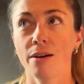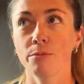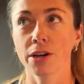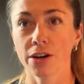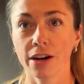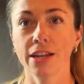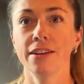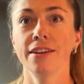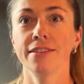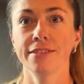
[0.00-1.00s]
When you're
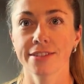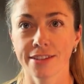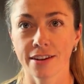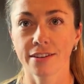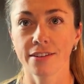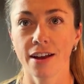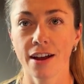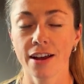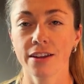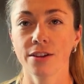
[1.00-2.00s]
in the sun a
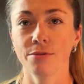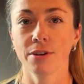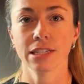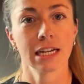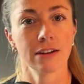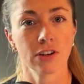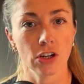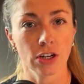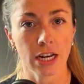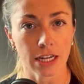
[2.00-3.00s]
lot, you want to have a
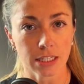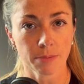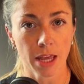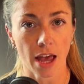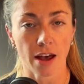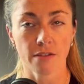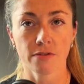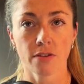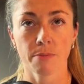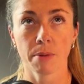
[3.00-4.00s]
good SPF.
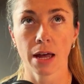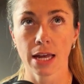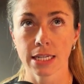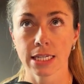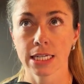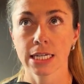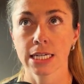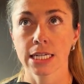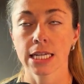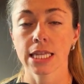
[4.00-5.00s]
But
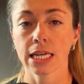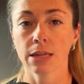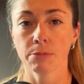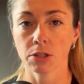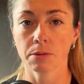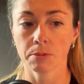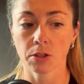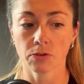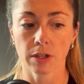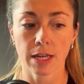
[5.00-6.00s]
the thing that most people
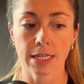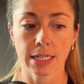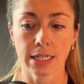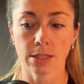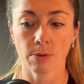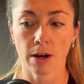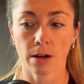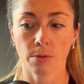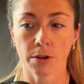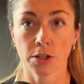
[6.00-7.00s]
don't realize is
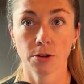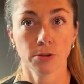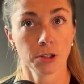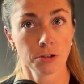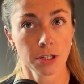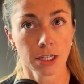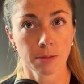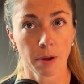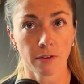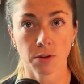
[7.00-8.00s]
while we're told to use
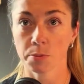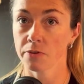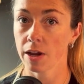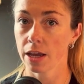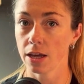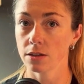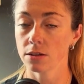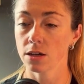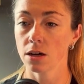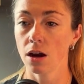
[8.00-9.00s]
SPF to prevent
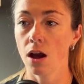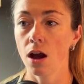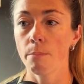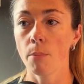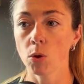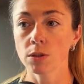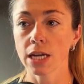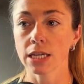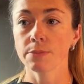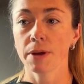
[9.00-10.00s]
cancer, most
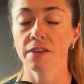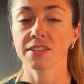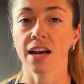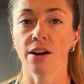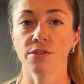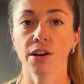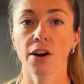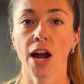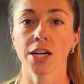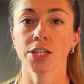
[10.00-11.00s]
SPFs out there
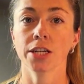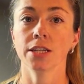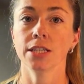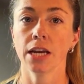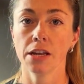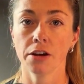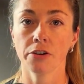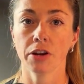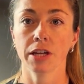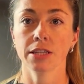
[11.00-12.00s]
actually contain
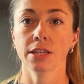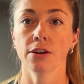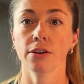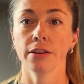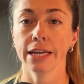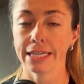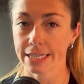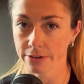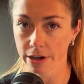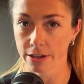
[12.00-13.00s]
ingredients that are linked
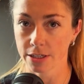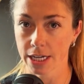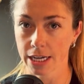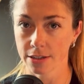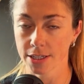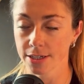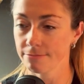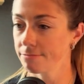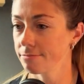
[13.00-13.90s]
directly to cancer.